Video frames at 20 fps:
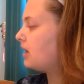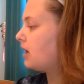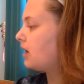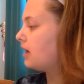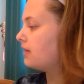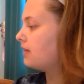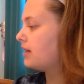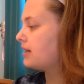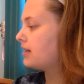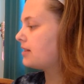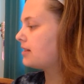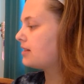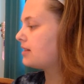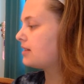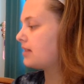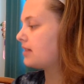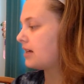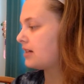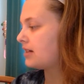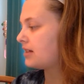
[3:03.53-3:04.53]
Unless,
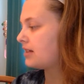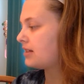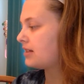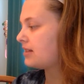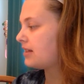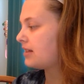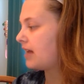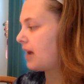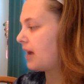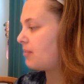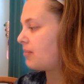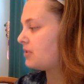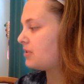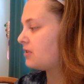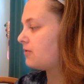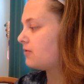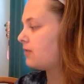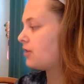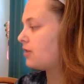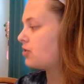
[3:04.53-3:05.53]
that is, they happened
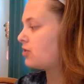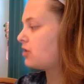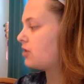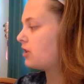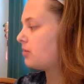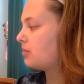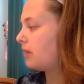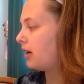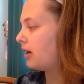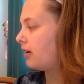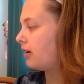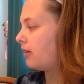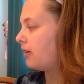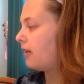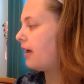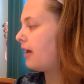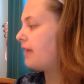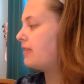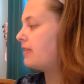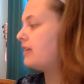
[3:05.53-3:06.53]
to fetch their mail
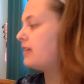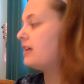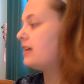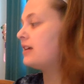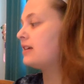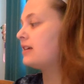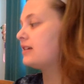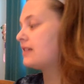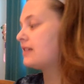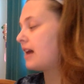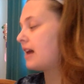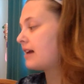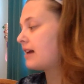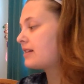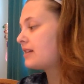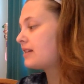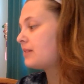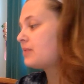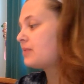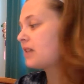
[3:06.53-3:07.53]
at the exact
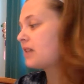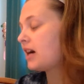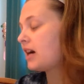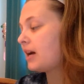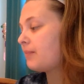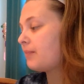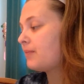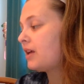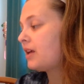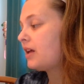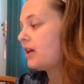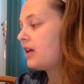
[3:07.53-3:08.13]
same time,